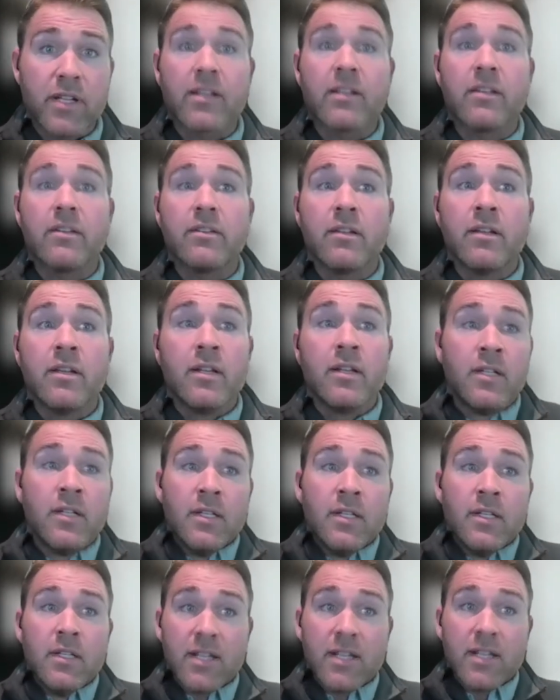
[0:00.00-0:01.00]
And it can
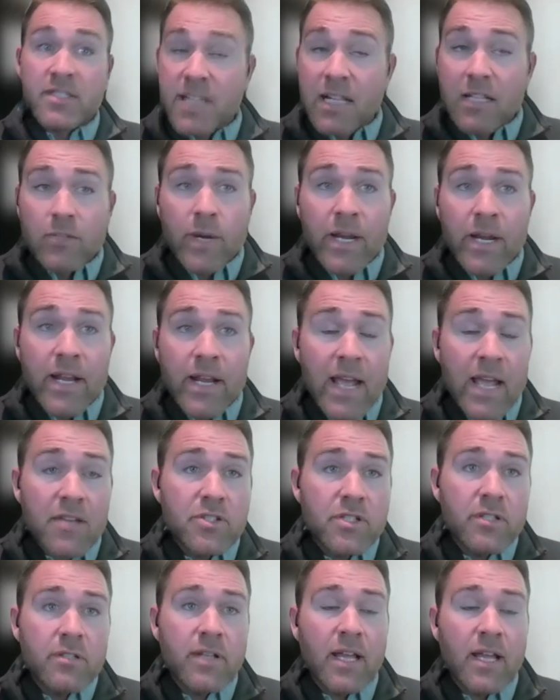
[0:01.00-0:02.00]
accelerate
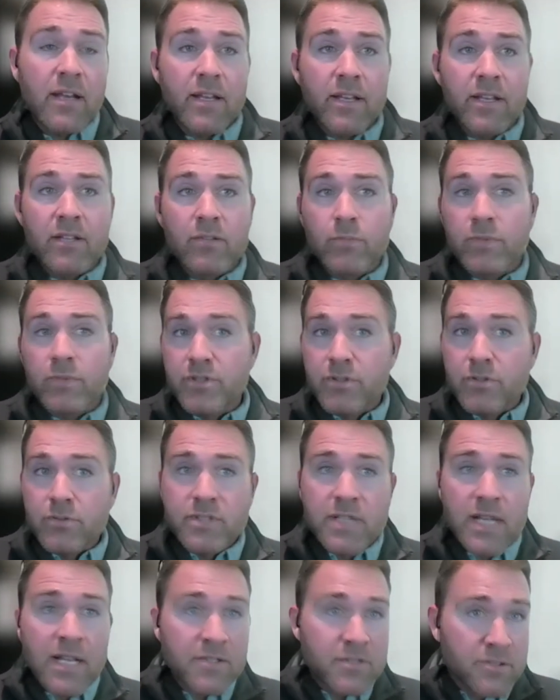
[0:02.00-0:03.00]
aging, and it can
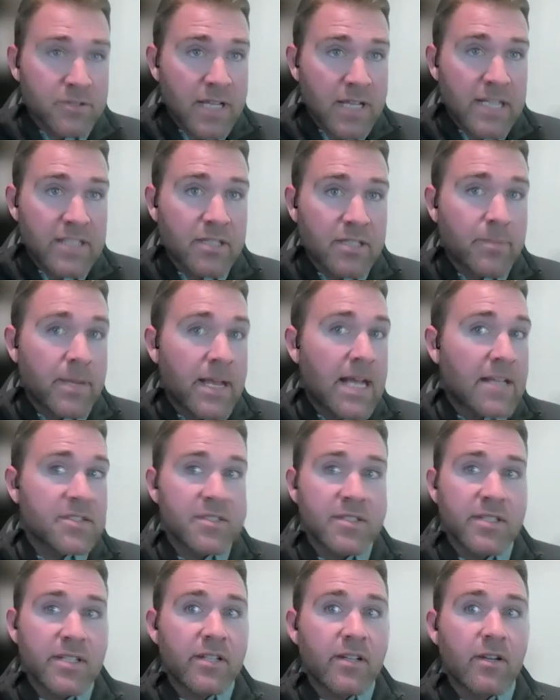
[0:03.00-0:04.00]
reduce exercise
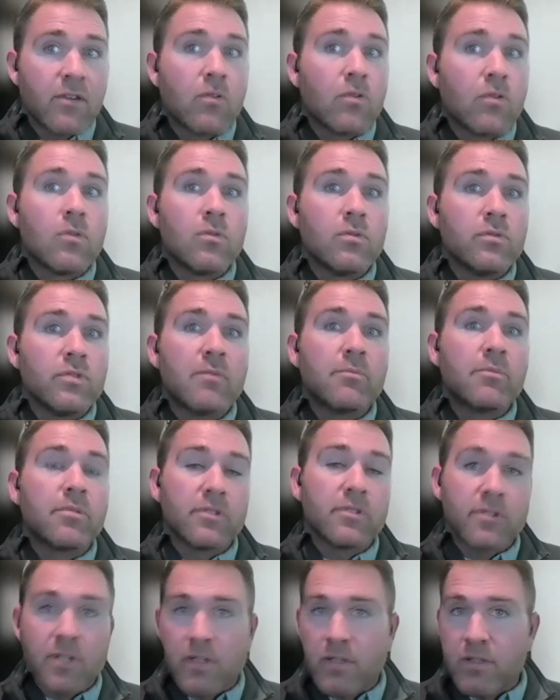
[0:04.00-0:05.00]
capacity and a whole
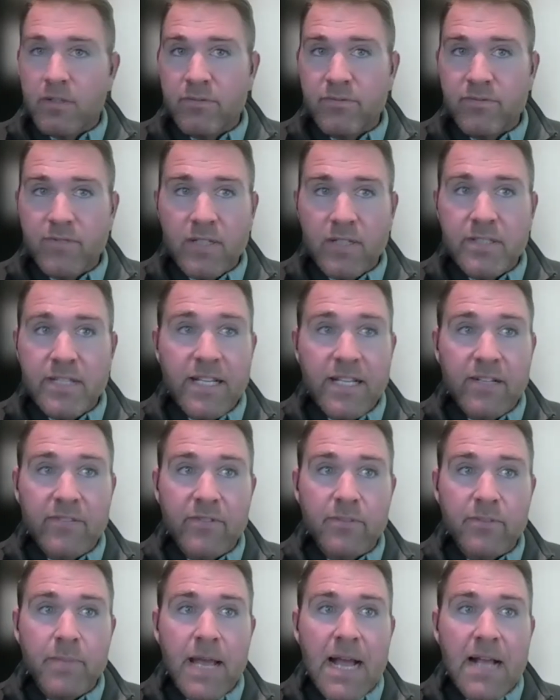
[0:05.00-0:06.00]
number of
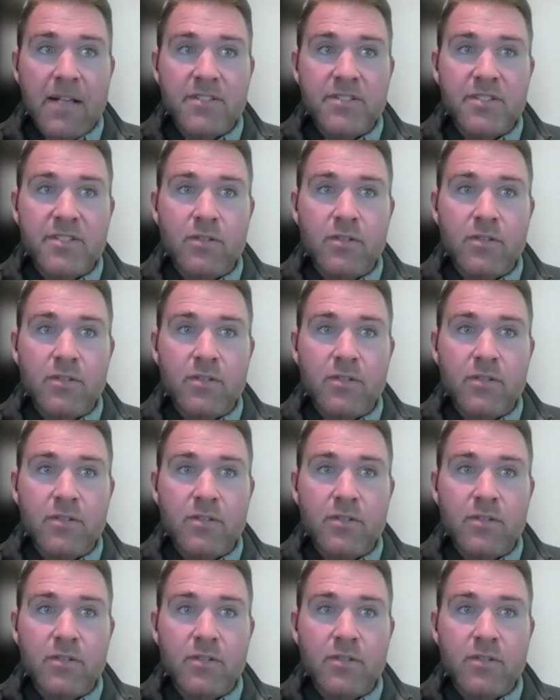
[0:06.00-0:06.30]
negative impacts.